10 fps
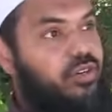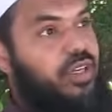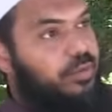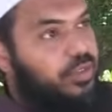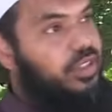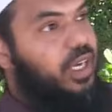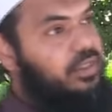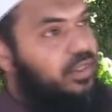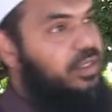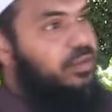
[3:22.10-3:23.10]
You kept your
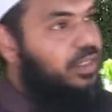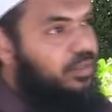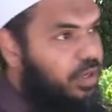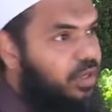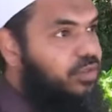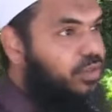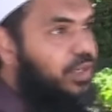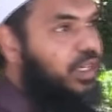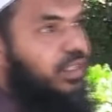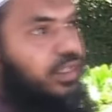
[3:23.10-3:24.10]
chastity. That's wonderful, man.